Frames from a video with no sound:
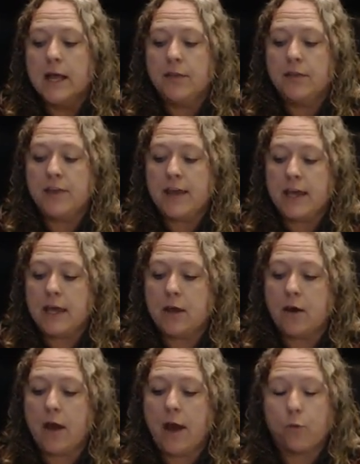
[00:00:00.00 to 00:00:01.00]

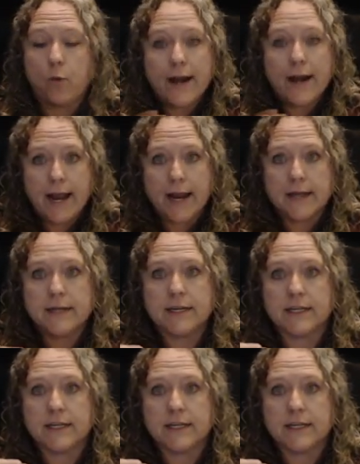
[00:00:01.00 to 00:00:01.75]
the right hand